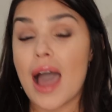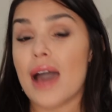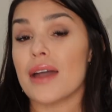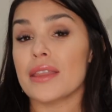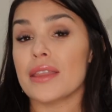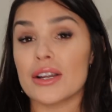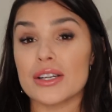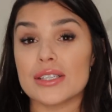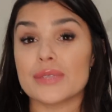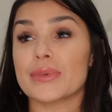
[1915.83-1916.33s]

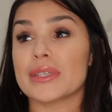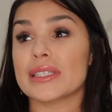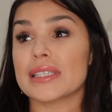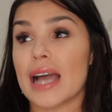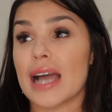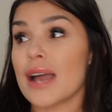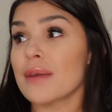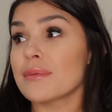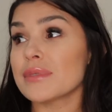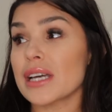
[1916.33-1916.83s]
there's been
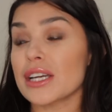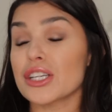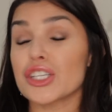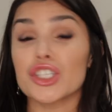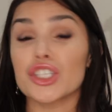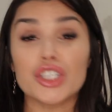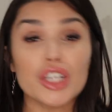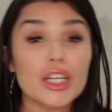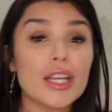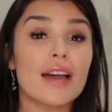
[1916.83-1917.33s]
times I
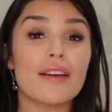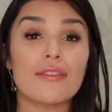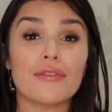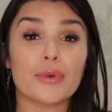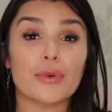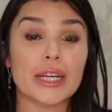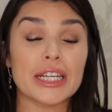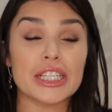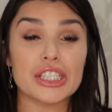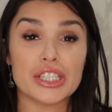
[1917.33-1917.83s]
should
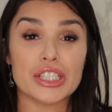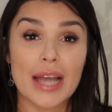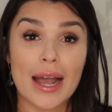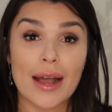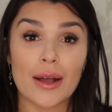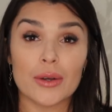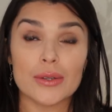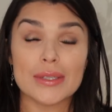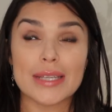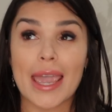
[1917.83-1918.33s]
have reached
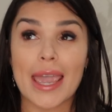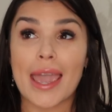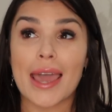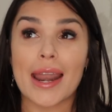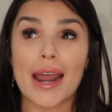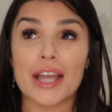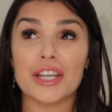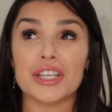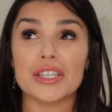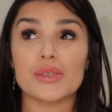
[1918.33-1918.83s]
out
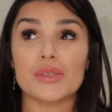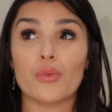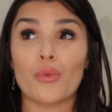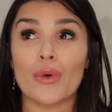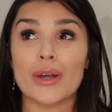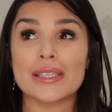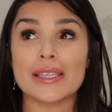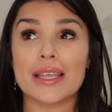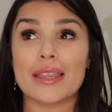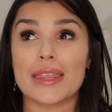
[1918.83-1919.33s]
and I just
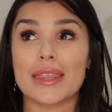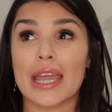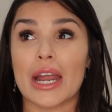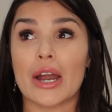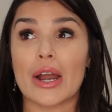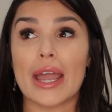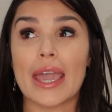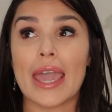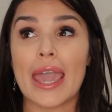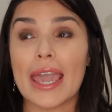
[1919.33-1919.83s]
wasn't
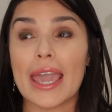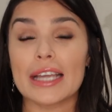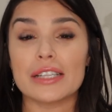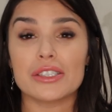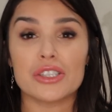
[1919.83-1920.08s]
there. I hate